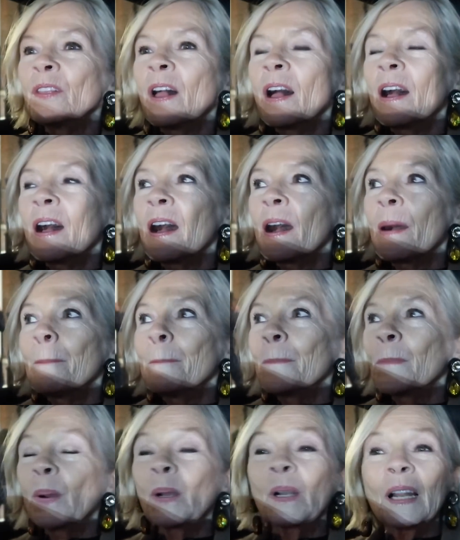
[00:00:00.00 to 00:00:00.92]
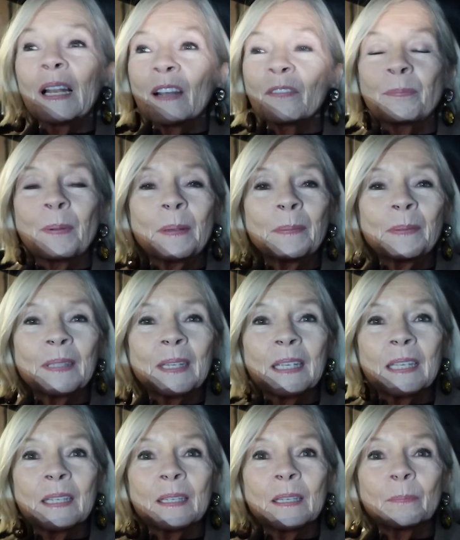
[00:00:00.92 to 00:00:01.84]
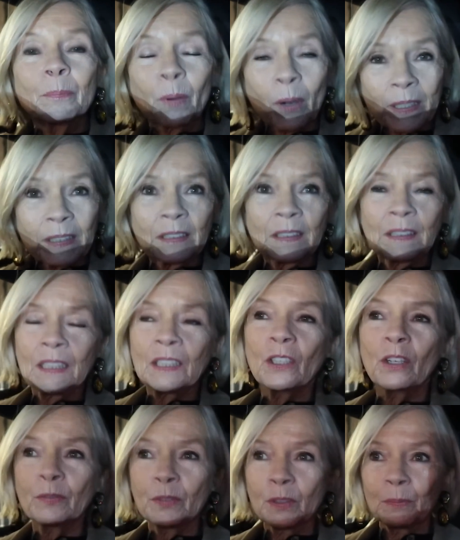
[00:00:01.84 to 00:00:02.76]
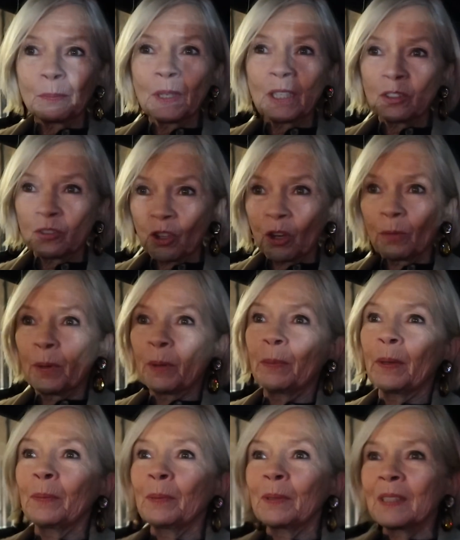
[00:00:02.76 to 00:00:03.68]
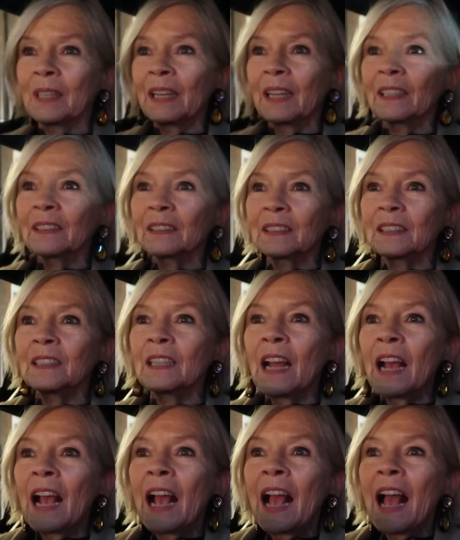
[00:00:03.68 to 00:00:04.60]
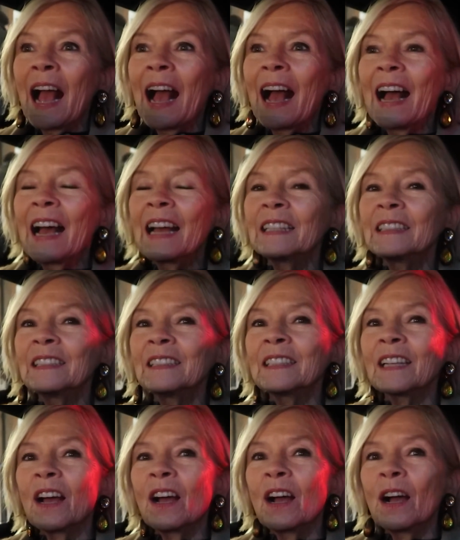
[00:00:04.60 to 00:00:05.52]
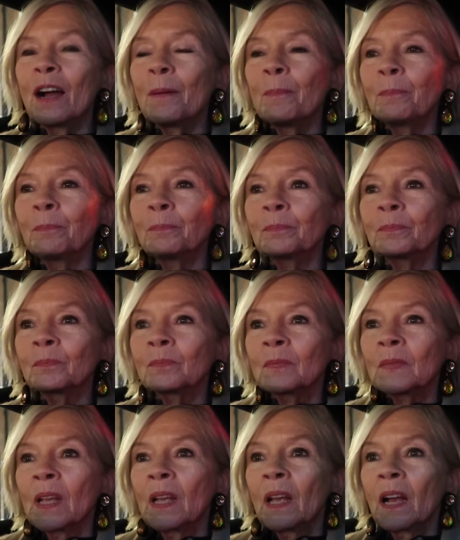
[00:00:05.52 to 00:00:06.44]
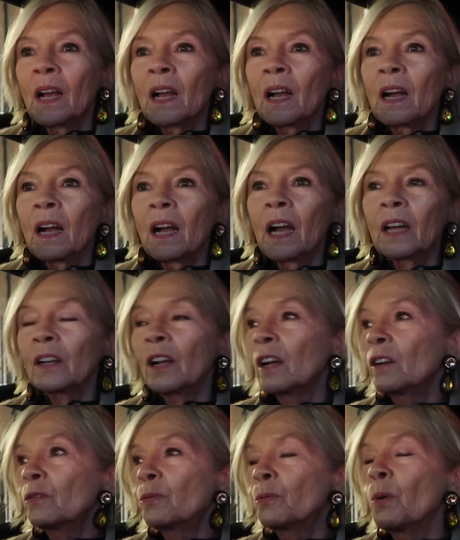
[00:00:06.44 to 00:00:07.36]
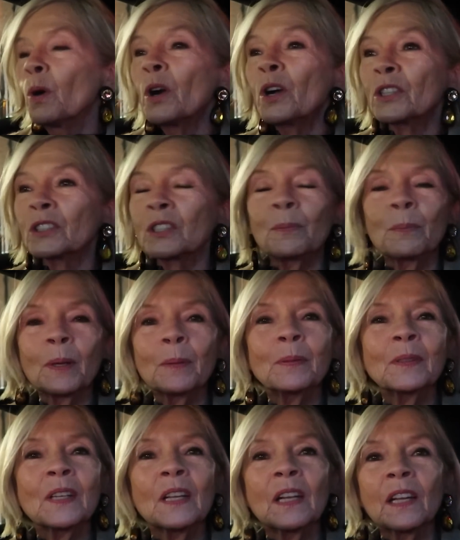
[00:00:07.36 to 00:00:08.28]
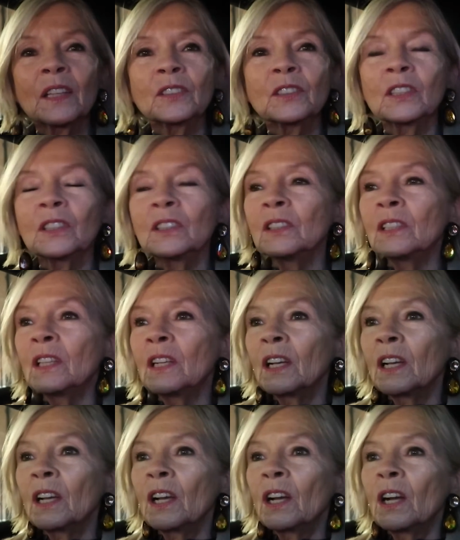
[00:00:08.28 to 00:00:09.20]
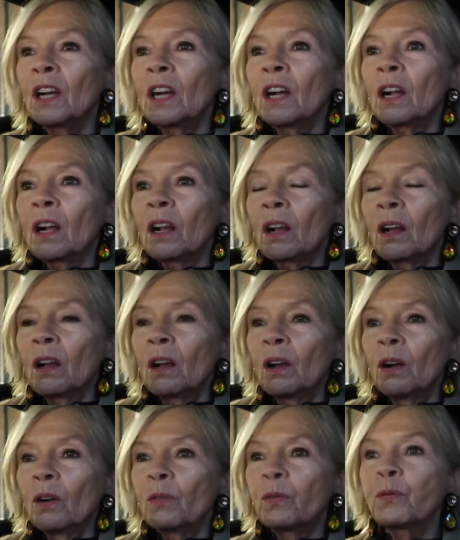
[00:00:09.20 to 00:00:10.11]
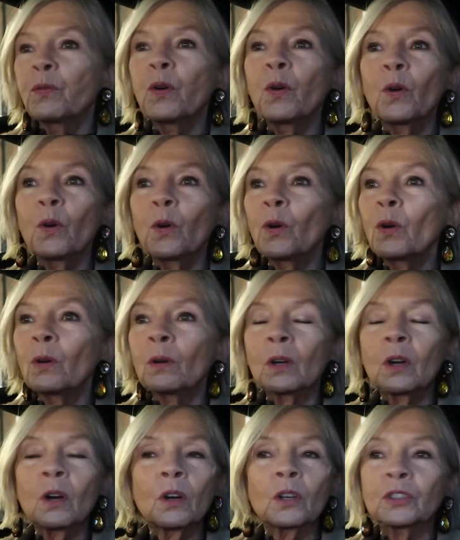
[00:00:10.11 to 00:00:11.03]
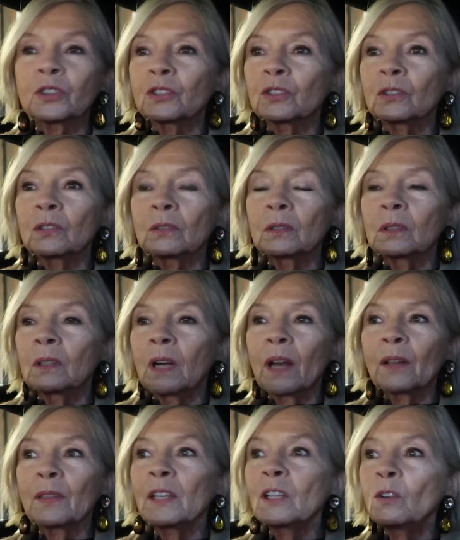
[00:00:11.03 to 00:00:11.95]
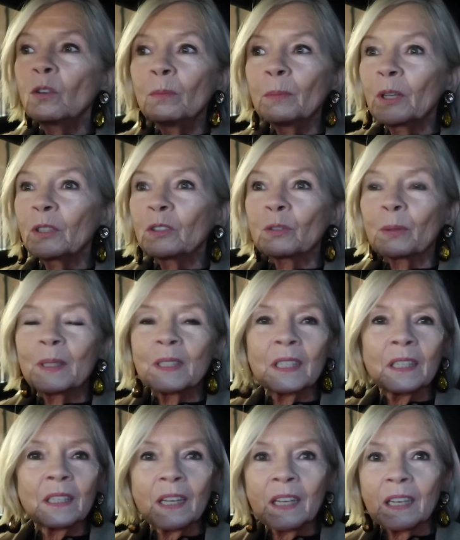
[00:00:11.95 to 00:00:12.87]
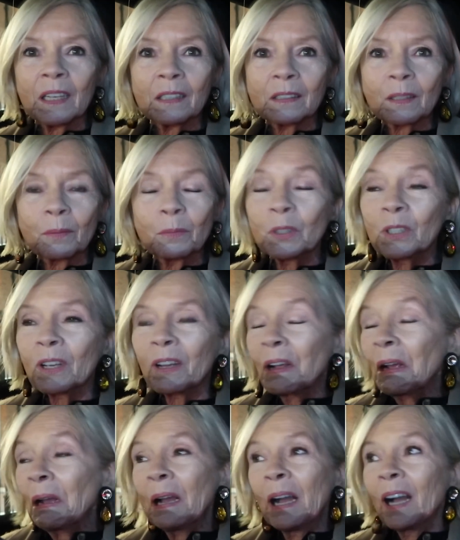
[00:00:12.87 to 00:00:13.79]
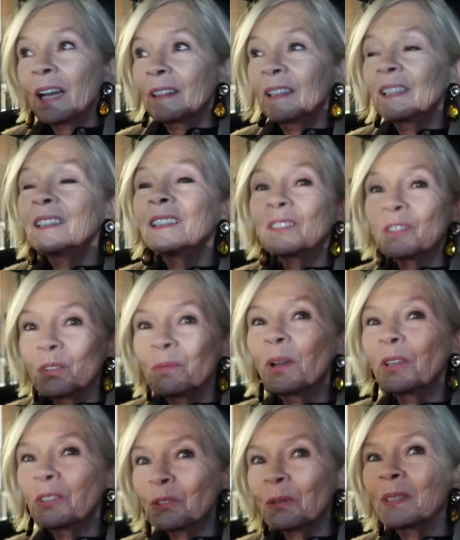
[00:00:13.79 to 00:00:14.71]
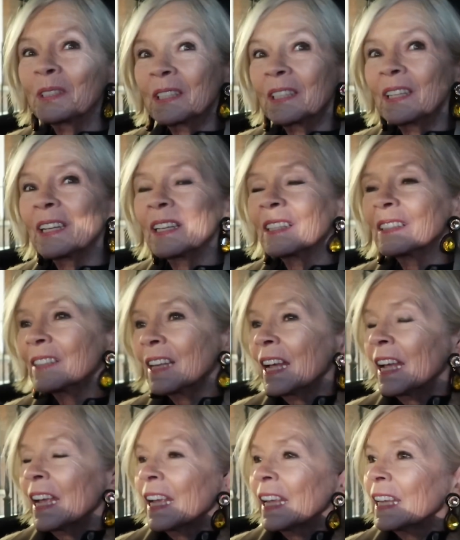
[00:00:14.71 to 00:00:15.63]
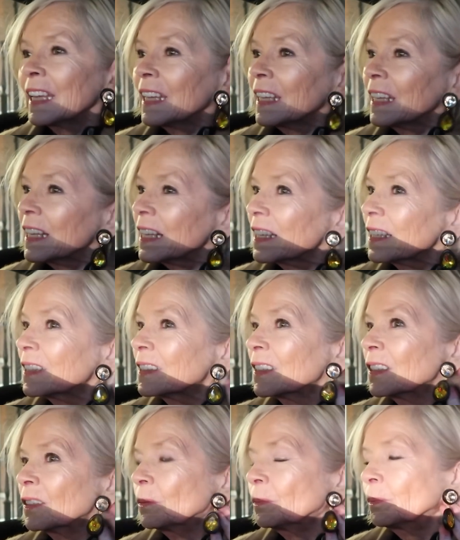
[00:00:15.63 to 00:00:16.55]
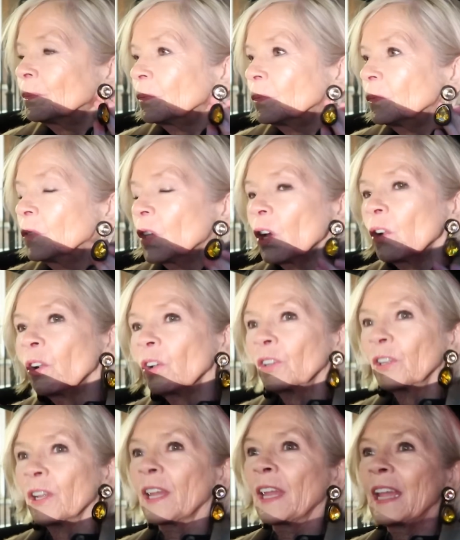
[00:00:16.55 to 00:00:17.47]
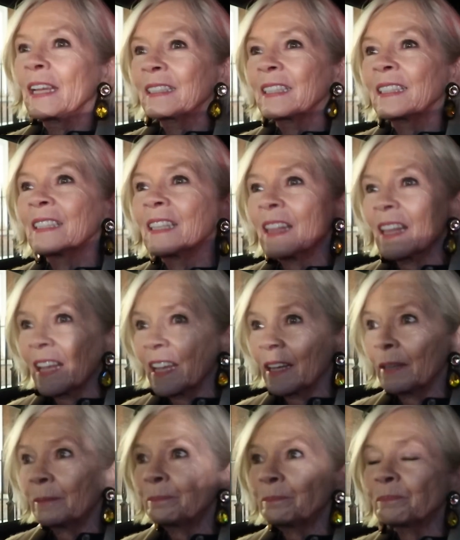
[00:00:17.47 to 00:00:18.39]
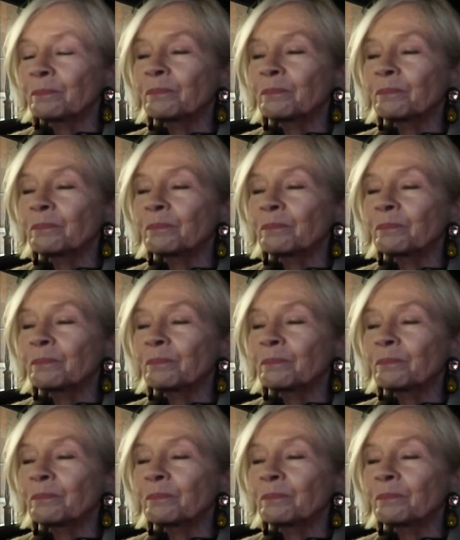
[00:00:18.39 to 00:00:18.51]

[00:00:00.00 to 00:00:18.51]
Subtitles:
When I left BBC Brighton, he offered me a job at BBC London, and I've worked at BBC London for, gosh, I think almost 20 years. I mean, I think it's almost 20 years. He is no longer editor there.